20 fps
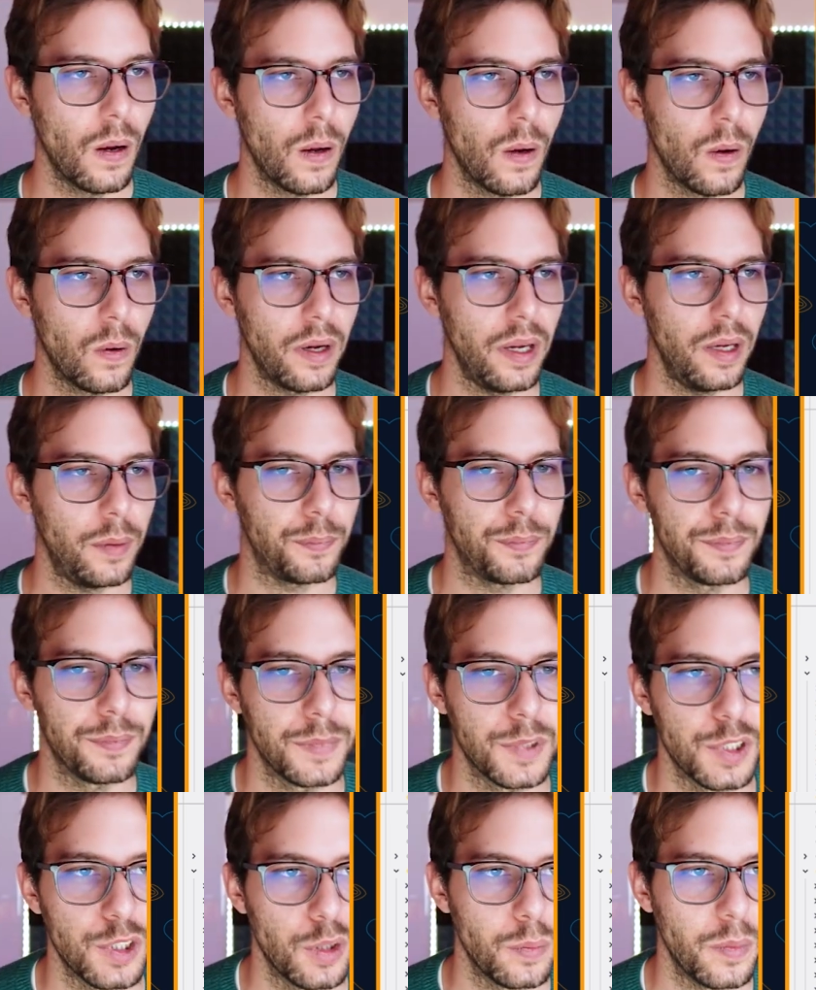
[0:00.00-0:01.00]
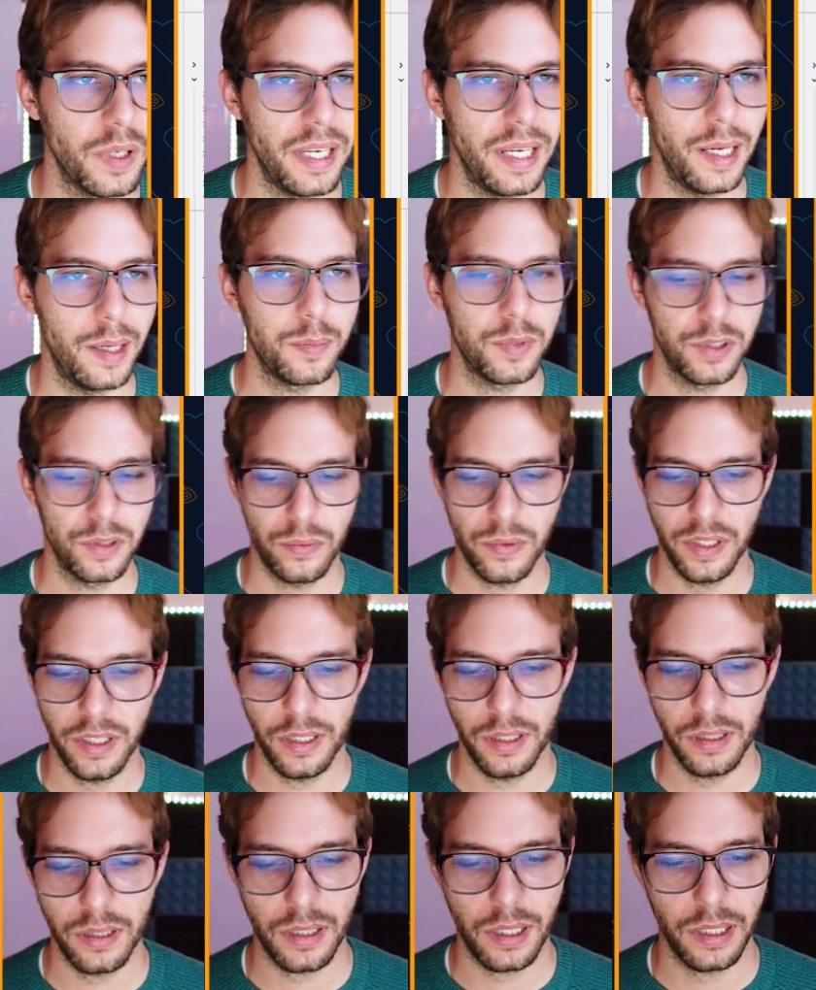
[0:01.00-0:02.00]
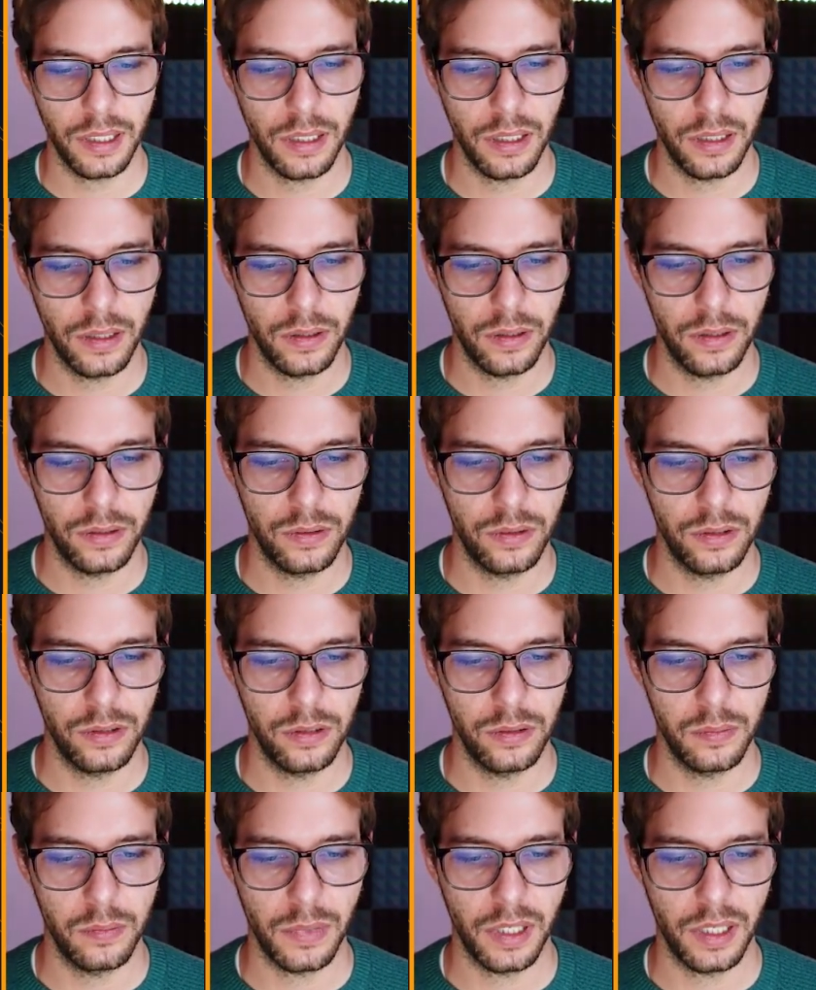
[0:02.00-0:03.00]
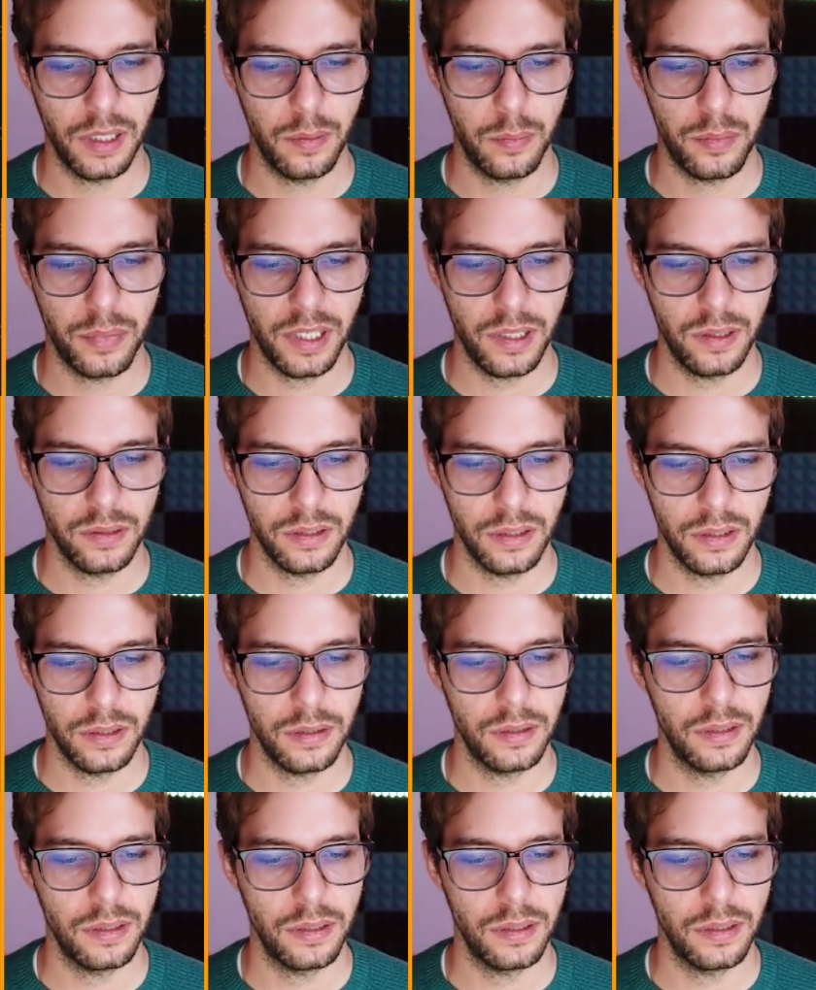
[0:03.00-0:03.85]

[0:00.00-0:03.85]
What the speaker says: Okay, so my app is running. I can go to my browser